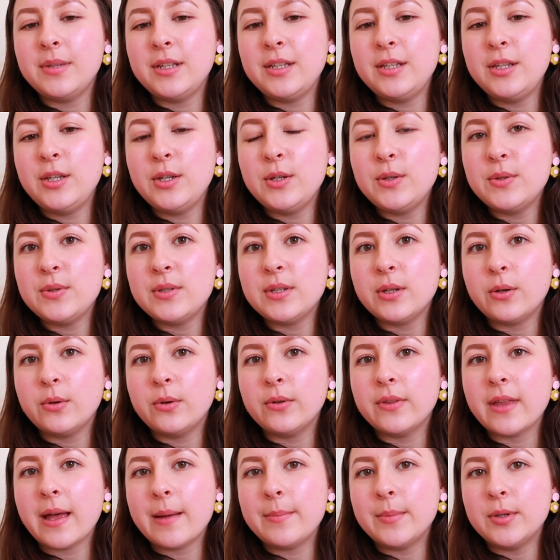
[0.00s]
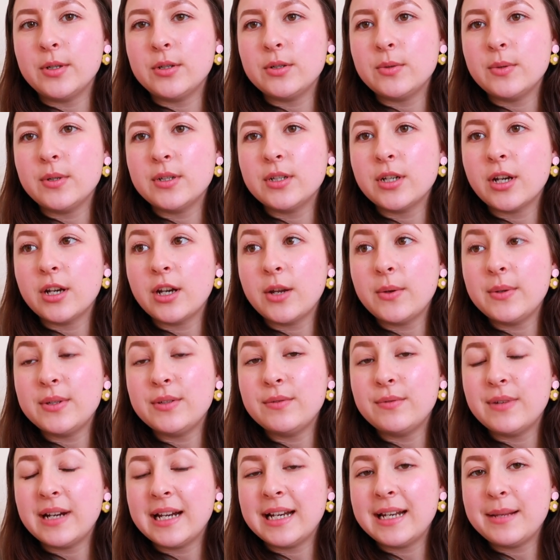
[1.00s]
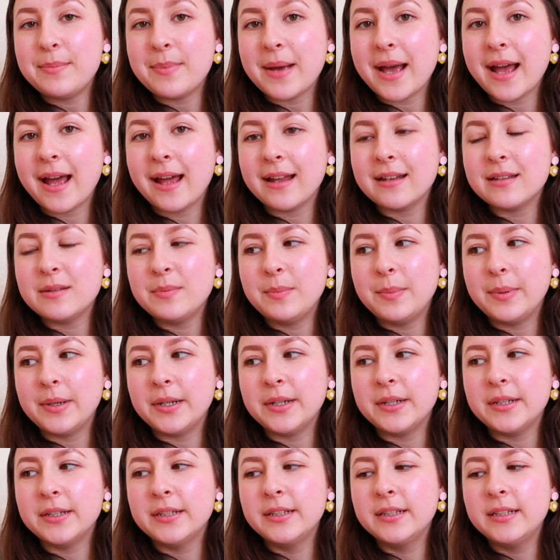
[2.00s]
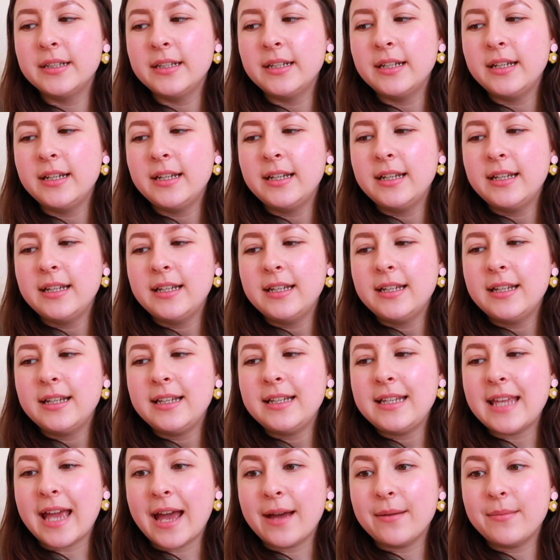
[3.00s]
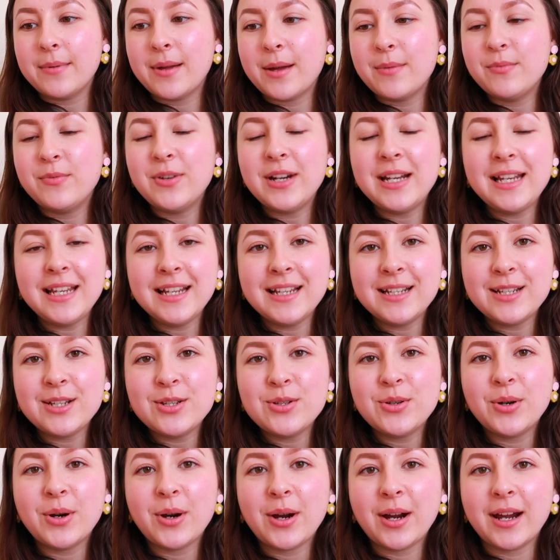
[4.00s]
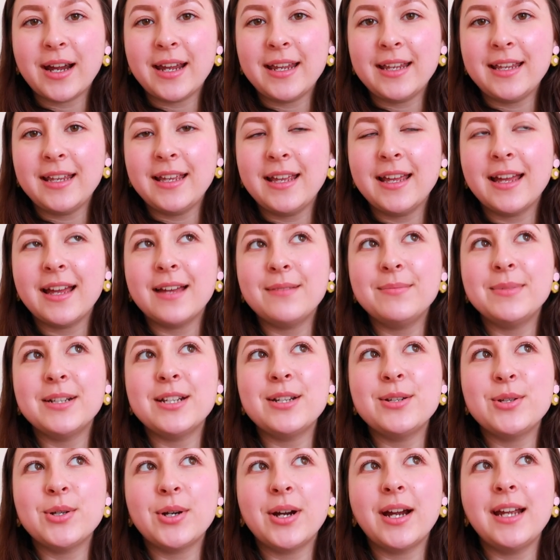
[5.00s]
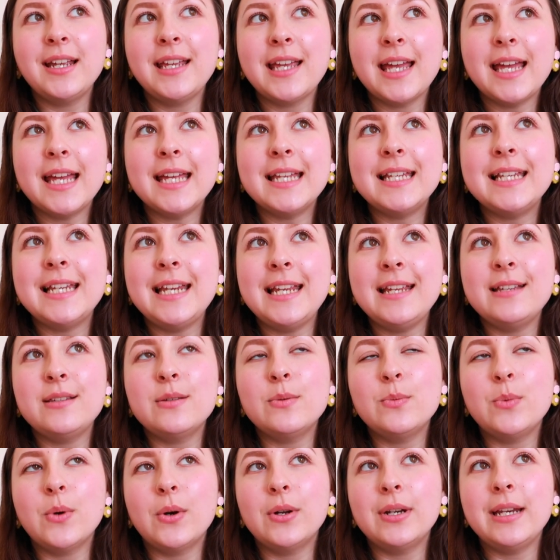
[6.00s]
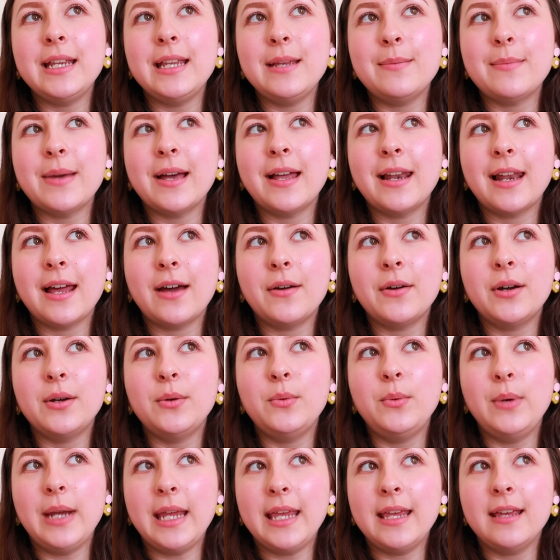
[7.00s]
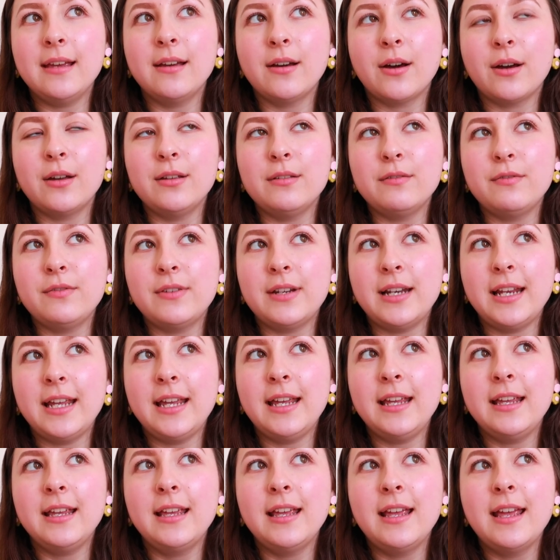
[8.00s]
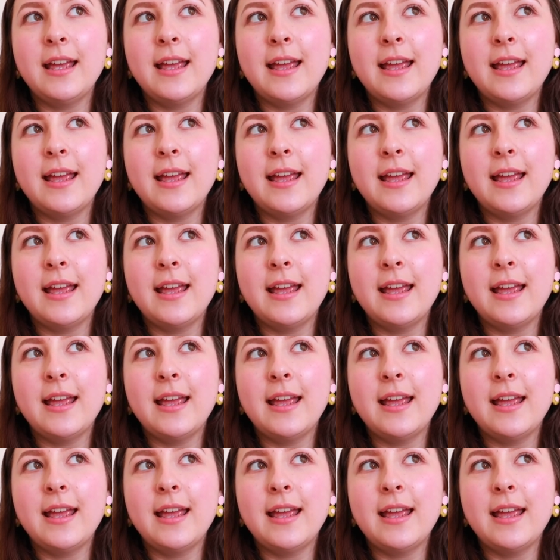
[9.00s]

used it all that much, which I know is really bad. But yeah, I'm really going to try. I'm going to try and get at least one email out a week, hopefully.